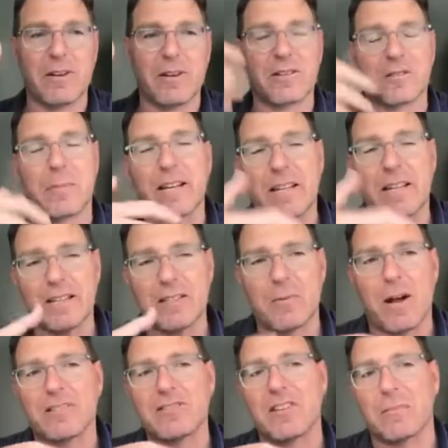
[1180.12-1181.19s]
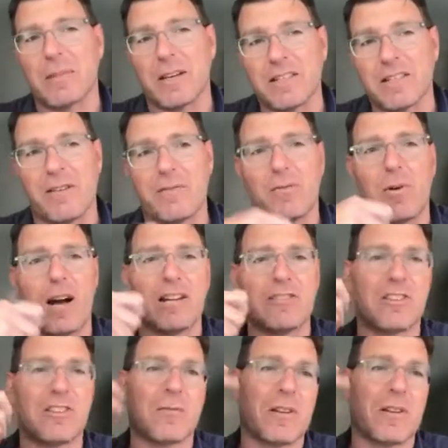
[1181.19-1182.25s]
my kids watching, myself
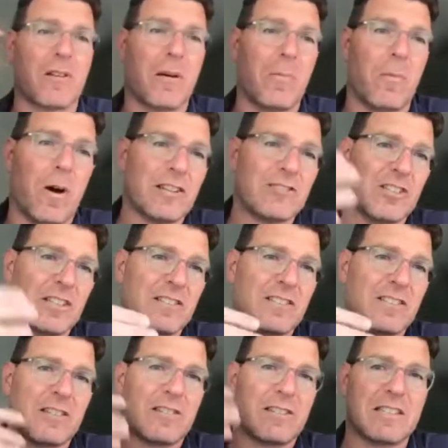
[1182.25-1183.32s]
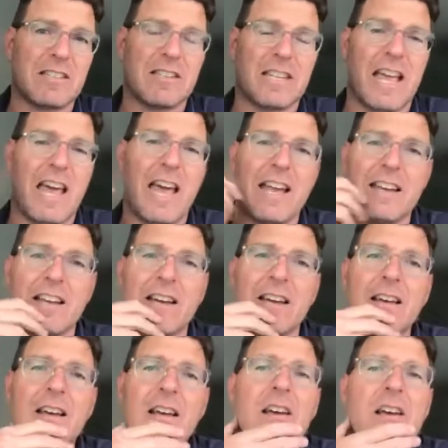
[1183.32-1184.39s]
watching, whether I'm watching a series till the end,
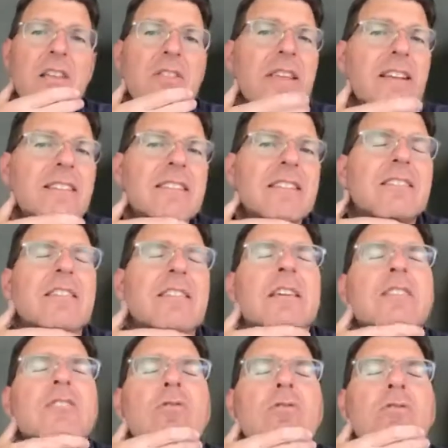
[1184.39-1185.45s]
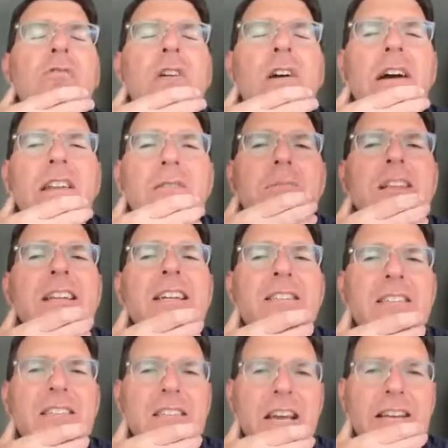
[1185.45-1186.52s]
this is incredibly
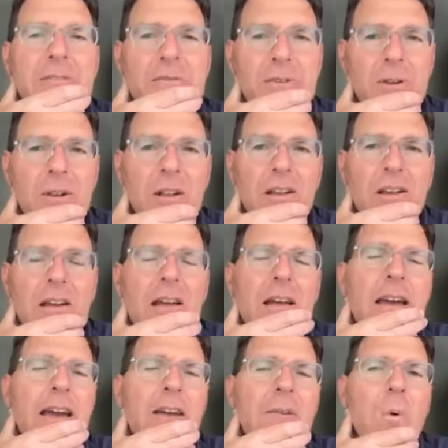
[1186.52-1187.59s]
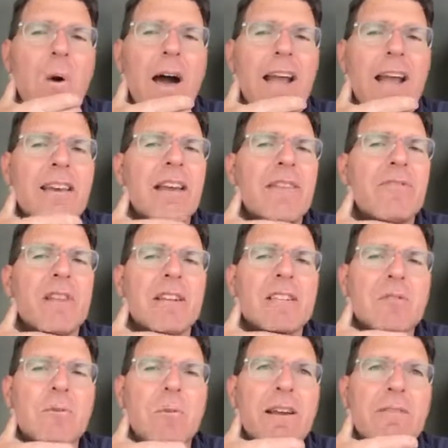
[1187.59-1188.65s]
insightful. And why
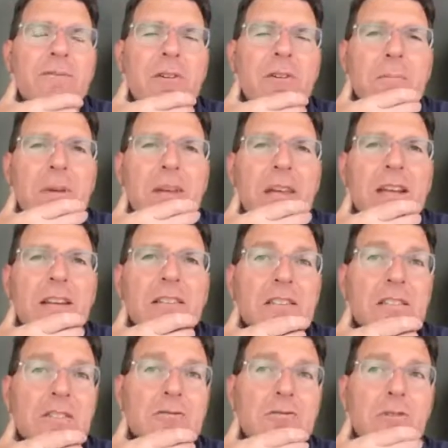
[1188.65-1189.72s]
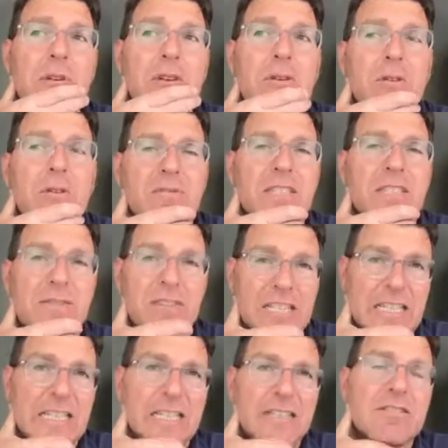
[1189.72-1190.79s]
Netflix went from being a distributor of
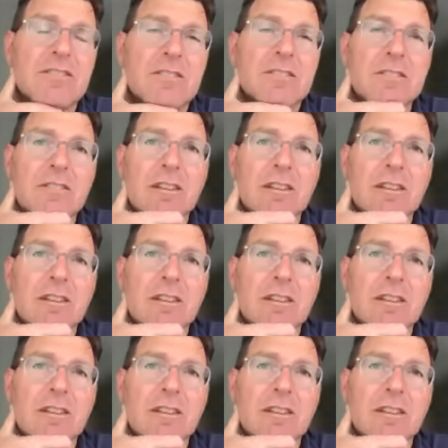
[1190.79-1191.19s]
DVDs